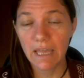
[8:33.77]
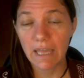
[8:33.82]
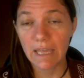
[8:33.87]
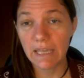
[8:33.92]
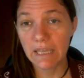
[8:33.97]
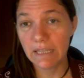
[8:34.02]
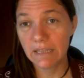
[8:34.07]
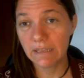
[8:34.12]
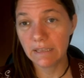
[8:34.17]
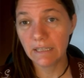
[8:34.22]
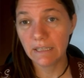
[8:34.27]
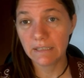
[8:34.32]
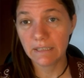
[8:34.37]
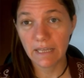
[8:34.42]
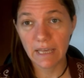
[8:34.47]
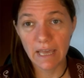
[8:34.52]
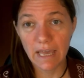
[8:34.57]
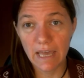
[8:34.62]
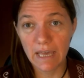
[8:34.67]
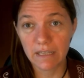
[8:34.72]
in
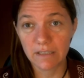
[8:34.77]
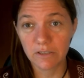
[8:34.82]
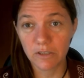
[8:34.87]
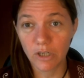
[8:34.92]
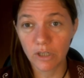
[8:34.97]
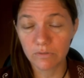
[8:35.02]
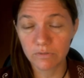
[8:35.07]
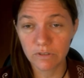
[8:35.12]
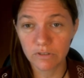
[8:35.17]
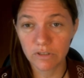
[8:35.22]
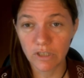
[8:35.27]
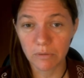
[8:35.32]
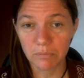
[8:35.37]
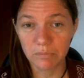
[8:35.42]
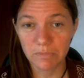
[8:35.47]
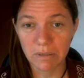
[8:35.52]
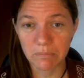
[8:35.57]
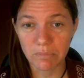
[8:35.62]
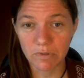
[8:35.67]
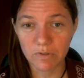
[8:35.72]
the hand of the top
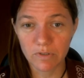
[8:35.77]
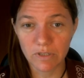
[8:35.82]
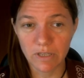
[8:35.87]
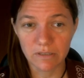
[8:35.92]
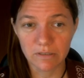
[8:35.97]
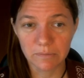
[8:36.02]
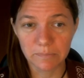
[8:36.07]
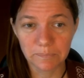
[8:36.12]
10%.